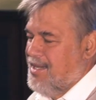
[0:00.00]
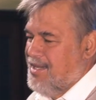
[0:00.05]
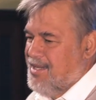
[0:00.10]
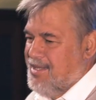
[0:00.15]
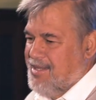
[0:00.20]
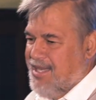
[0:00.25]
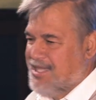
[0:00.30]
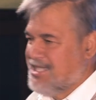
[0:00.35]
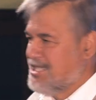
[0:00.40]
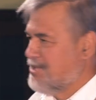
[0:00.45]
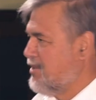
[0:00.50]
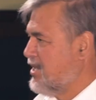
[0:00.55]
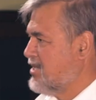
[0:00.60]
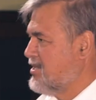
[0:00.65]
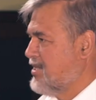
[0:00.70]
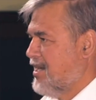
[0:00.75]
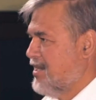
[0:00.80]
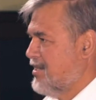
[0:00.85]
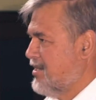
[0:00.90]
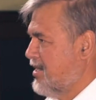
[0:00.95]
And that's the
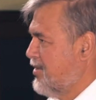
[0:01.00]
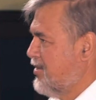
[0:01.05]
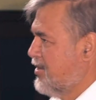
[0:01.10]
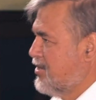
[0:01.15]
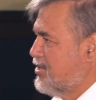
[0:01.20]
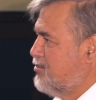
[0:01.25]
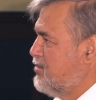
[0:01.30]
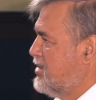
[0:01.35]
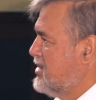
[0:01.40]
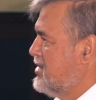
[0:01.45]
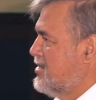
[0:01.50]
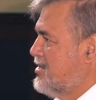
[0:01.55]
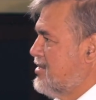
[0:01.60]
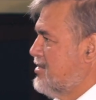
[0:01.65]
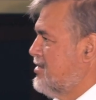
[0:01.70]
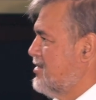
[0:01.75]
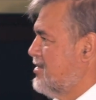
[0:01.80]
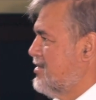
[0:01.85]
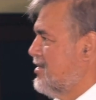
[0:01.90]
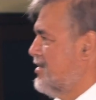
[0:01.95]
most unethical business
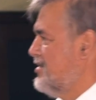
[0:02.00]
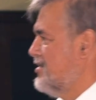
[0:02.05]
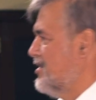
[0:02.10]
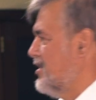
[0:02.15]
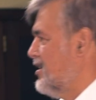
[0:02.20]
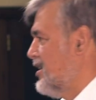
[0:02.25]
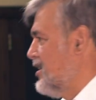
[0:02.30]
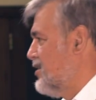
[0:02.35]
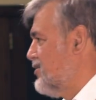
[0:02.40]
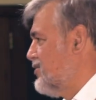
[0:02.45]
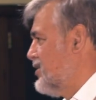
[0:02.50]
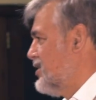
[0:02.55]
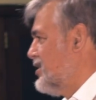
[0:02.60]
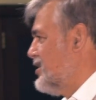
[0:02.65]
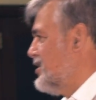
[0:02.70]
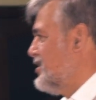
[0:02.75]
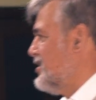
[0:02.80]
in your life.